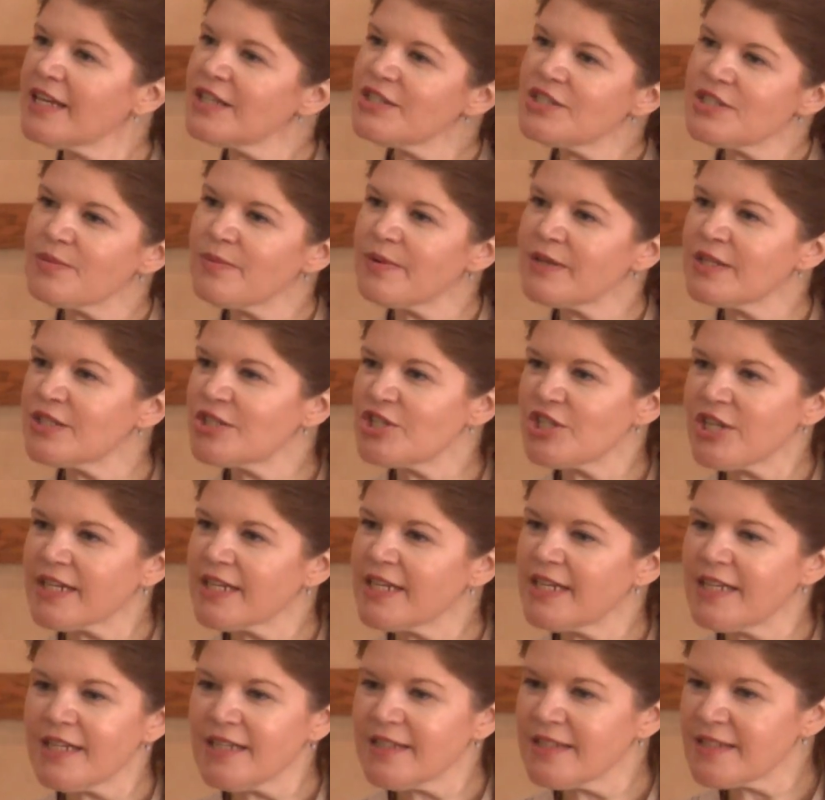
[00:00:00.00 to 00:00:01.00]
I just want to
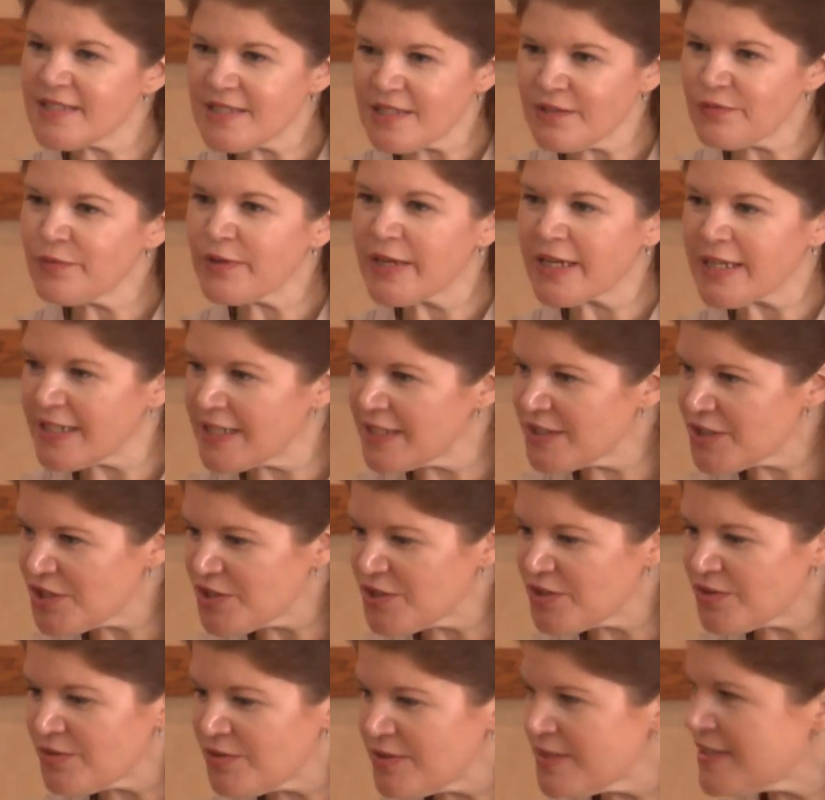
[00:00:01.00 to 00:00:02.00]
check in and see if we have an
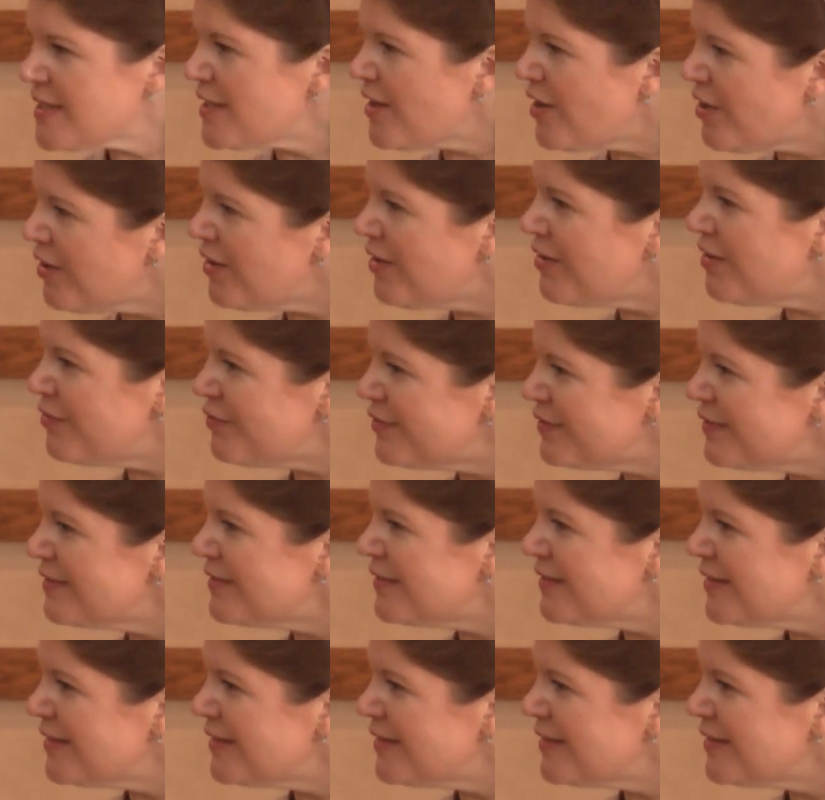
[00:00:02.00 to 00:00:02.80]
issue to solve,